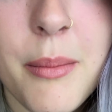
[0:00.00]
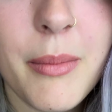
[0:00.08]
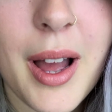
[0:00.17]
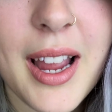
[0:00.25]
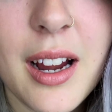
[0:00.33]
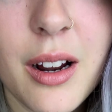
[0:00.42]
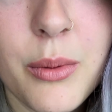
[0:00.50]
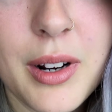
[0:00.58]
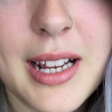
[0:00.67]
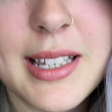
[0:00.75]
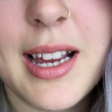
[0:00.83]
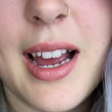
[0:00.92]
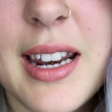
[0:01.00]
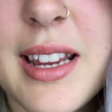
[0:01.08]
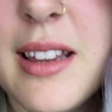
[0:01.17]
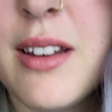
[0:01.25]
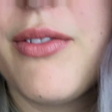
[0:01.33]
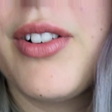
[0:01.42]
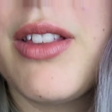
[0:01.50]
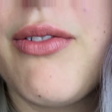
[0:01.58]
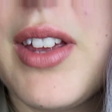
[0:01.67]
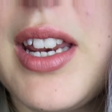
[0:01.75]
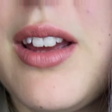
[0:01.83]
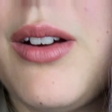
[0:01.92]
My hair when I dyed it for the
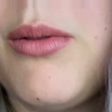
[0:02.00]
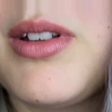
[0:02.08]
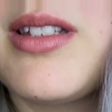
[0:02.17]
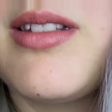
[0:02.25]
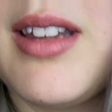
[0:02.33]
video was